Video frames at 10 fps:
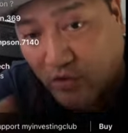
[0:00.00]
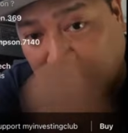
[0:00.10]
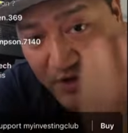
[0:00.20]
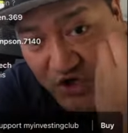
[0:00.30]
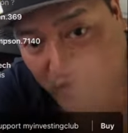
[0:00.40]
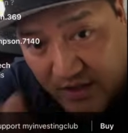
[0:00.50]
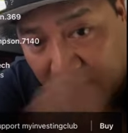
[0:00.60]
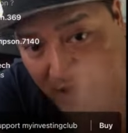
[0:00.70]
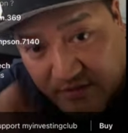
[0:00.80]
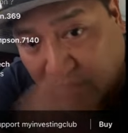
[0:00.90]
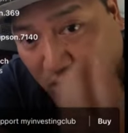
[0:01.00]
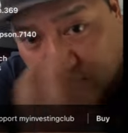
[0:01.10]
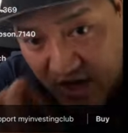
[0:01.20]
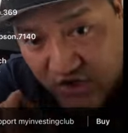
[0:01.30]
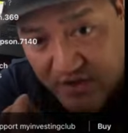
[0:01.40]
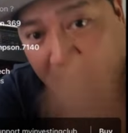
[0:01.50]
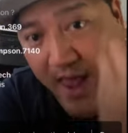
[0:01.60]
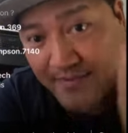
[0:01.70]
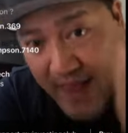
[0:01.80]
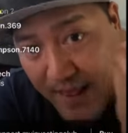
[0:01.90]
flow, the machine that gives the
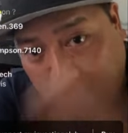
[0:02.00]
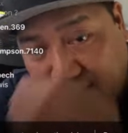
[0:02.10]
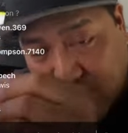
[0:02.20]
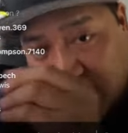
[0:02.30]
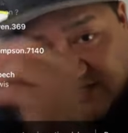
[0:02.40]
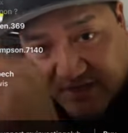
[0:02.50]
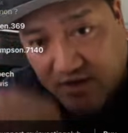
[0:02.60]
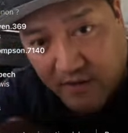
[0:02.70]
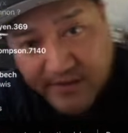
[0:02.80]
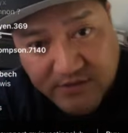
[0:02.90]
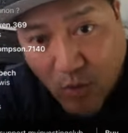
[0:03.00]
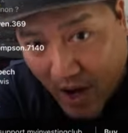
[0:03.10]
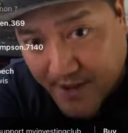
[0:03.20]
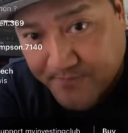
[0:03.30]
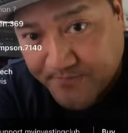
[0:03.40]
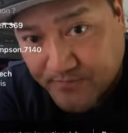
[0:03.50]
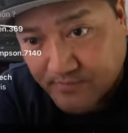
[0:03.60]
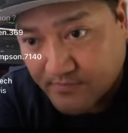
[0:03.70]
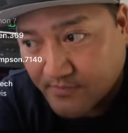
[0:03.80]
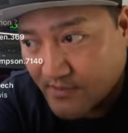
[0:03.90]
quotation. They let you sit there because why?
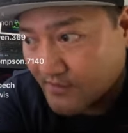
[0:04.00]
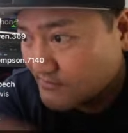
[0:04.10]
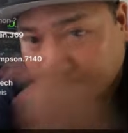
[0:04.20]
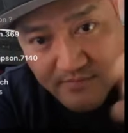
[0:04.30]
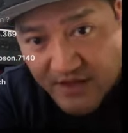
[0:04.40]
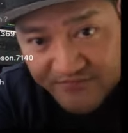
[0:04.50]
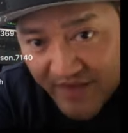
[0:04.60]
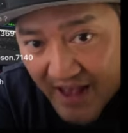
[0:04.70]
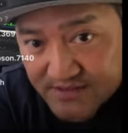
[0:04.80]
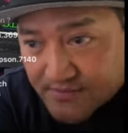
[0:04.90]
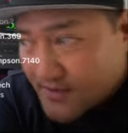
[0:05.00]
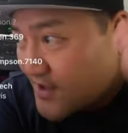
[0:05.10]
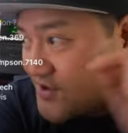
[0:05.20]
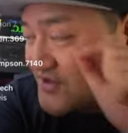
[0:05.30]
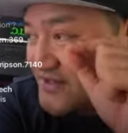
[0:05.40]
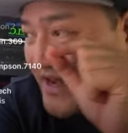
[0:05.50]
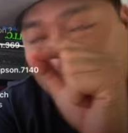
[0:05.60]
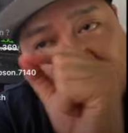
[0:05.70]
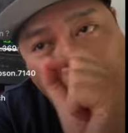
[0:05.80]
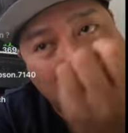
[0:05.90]
it's fast. You're
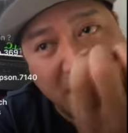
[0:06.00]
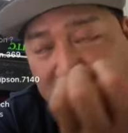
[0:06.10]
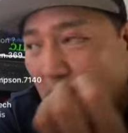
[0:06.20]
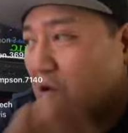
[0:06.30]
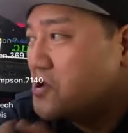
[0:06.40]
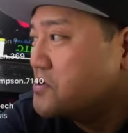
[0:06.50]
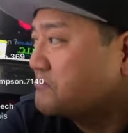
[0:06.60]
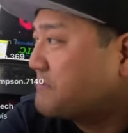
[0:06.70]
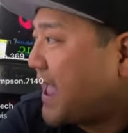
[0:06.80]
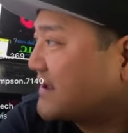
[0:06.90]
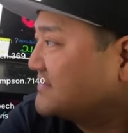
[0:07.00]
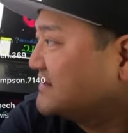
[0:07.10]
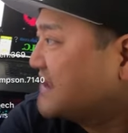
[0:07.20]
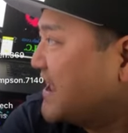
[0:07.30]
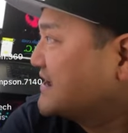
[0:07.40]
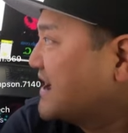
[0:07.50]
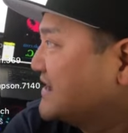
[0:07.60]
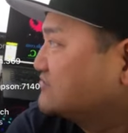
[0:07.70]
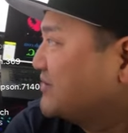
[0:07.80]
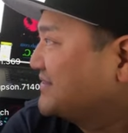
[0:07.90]
sitting there. And so back in the day,
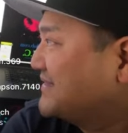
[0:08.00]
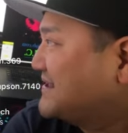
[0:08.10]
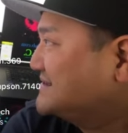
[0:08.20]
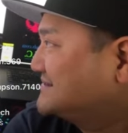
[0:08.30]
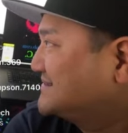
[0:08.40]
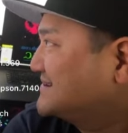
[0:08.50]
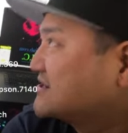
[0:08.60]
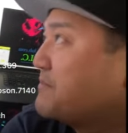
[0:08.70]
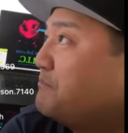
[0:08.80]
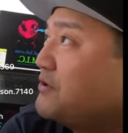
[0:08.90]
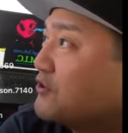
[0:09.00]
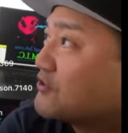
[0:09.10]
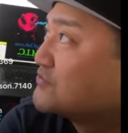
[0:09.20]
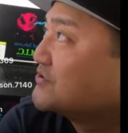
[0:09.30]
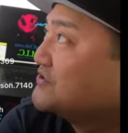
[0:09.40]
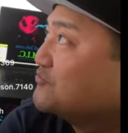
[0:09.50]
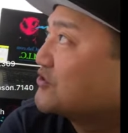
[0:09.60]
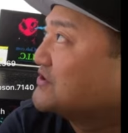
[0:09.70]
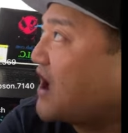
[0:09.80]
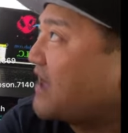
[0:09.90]
guys, when these computers was,
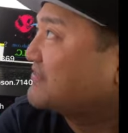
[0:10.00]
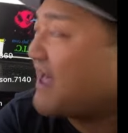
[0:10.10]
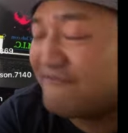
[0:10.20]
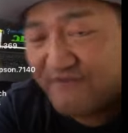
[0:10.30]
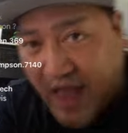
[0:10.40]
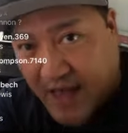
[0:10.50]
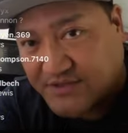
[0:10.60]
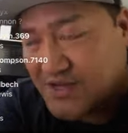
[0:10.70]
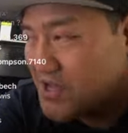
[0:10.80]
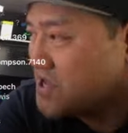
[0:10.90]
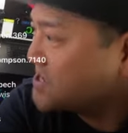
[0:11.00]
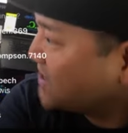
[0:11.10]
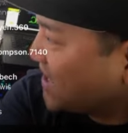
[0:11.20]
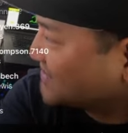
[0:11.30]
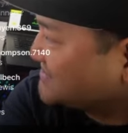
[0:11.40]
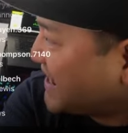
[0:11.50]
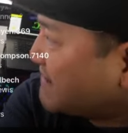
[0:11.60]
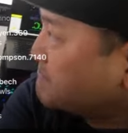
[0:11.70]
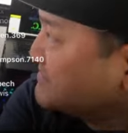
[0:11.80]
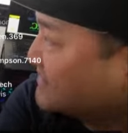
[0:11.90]
were not that fast, uh,
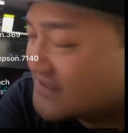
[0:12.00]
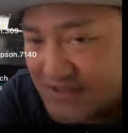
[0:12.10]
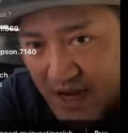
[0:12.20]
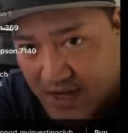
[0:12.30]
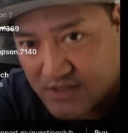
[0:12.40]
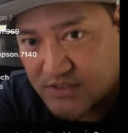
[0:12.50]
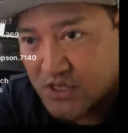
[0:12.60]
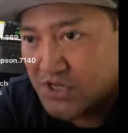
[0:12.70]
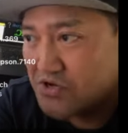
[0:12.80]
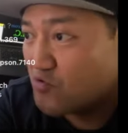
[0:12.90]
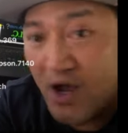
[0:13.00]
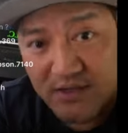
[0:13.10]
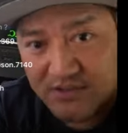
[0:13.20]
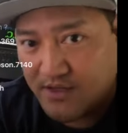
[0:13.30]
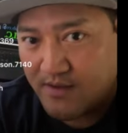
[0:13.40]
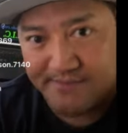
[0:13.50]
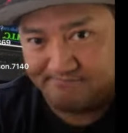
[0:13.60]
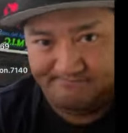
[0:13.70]
10 milliseconds was